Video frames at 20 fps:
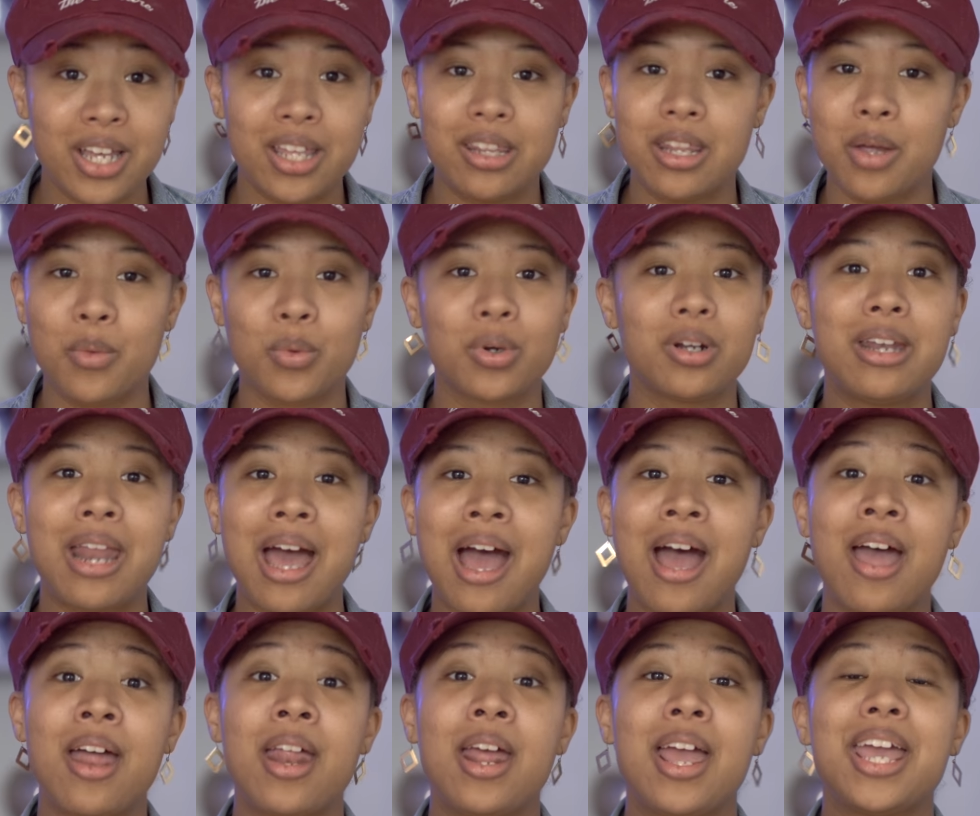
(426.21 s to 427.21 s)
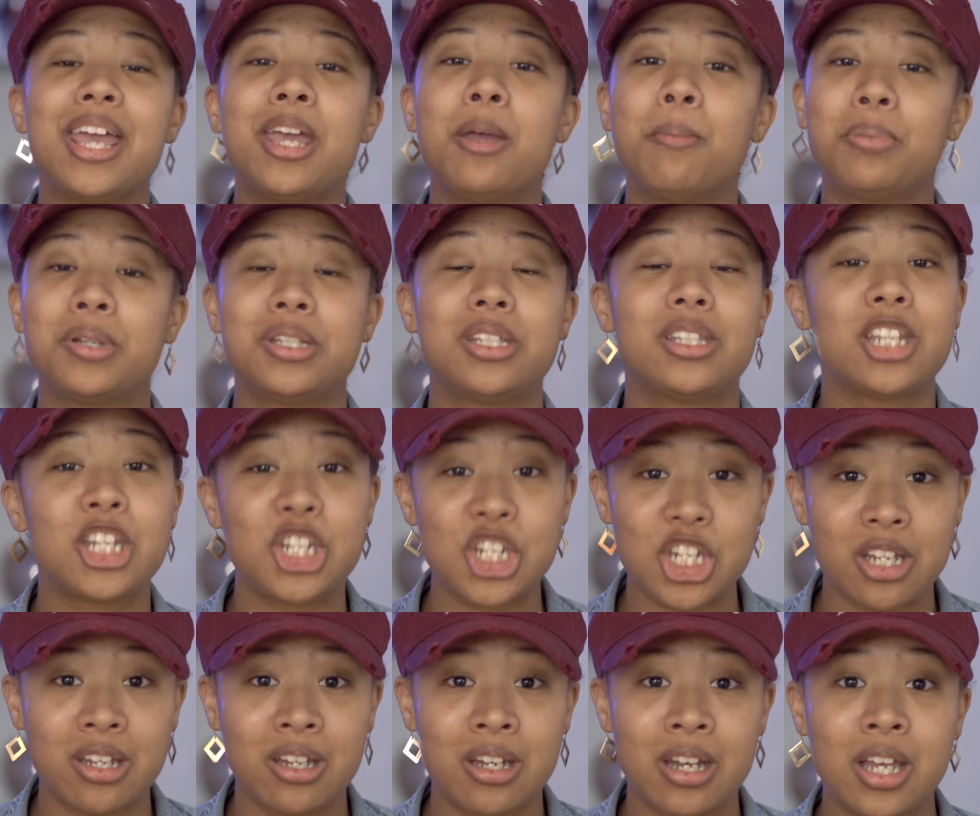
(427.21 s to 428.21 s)
and they were not in
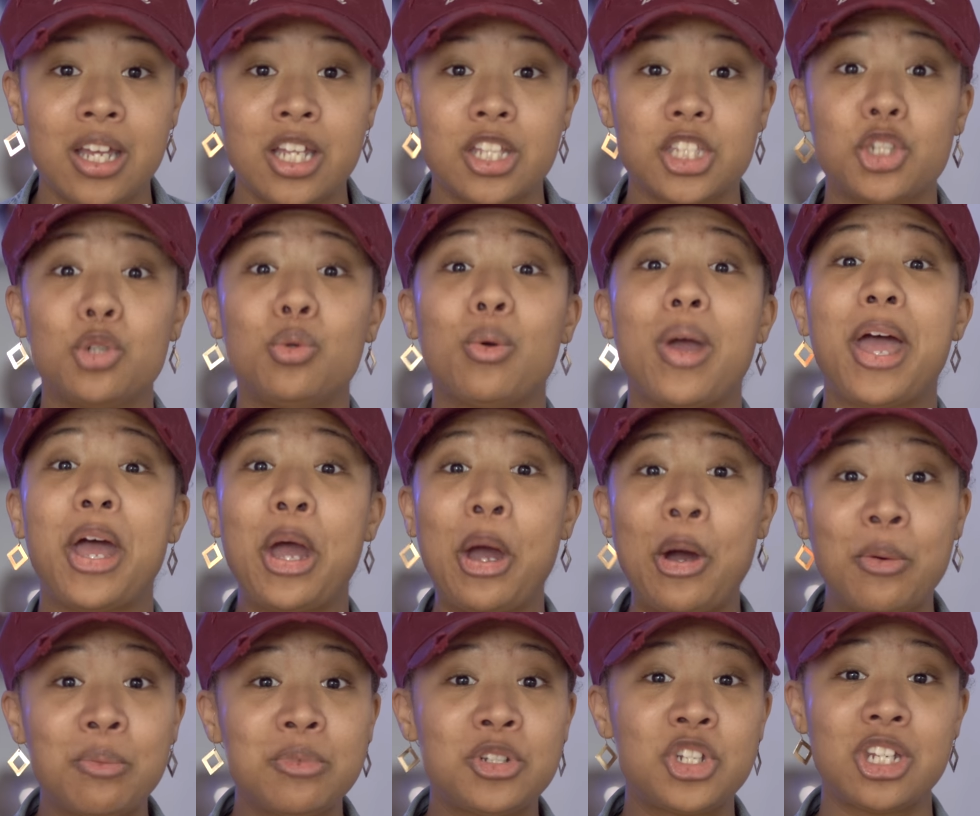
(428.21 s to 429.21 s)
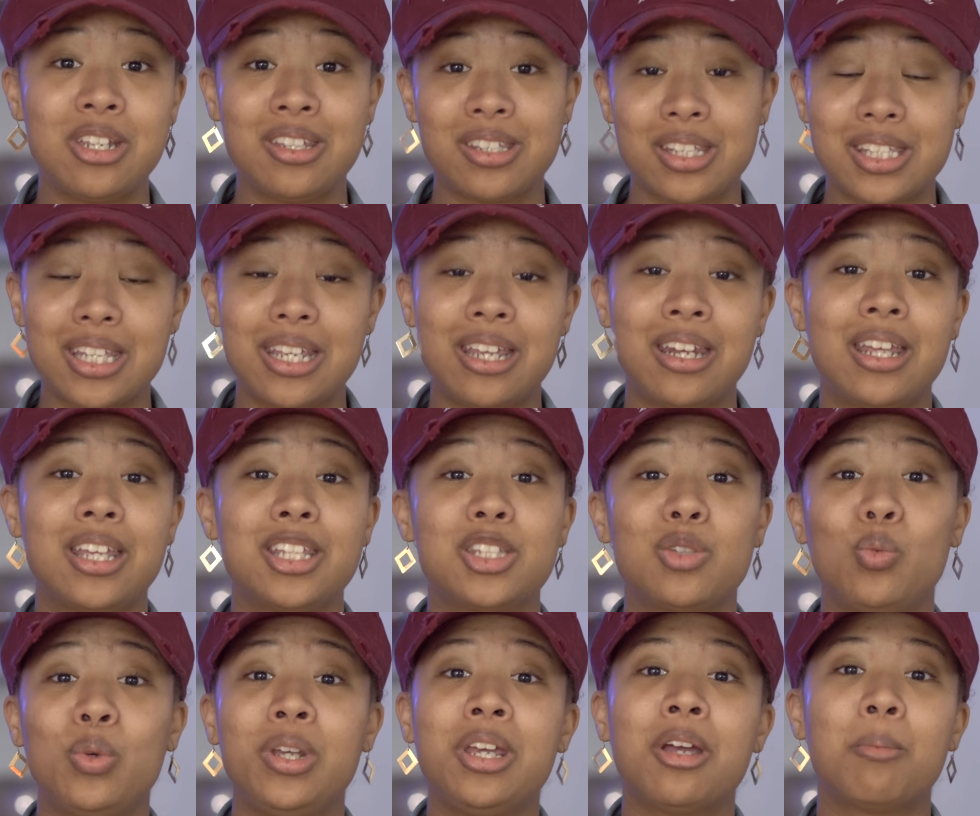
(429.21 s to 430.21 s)
position to help Jesus in
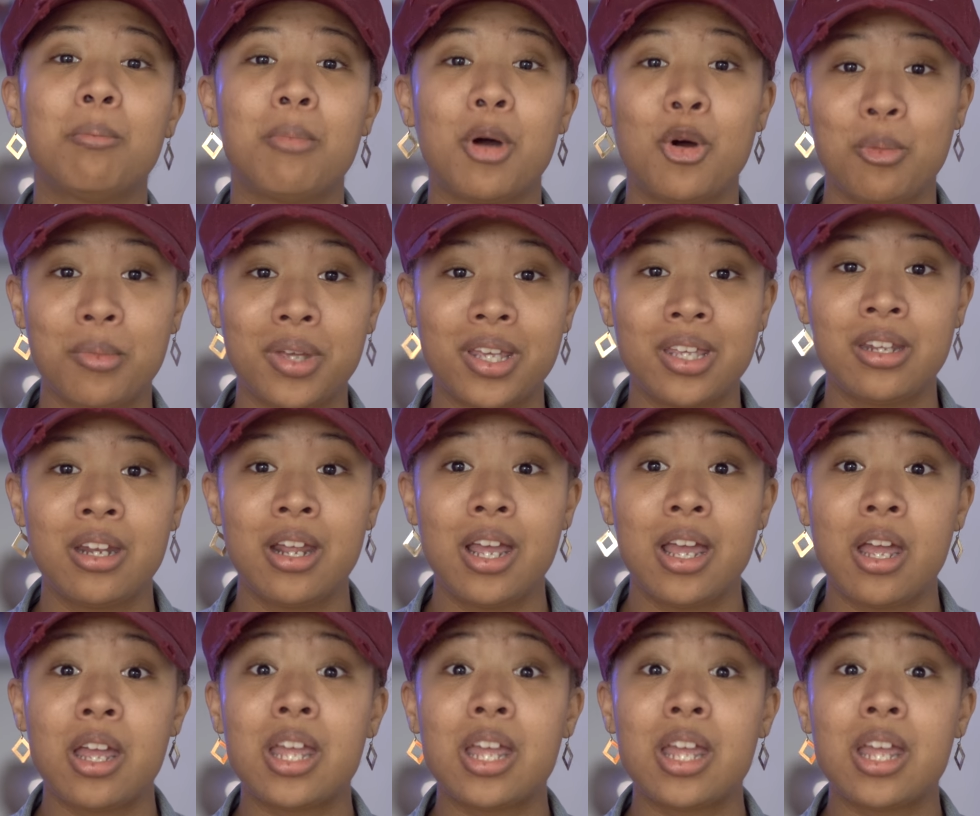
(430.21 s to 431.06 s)
his weak moment.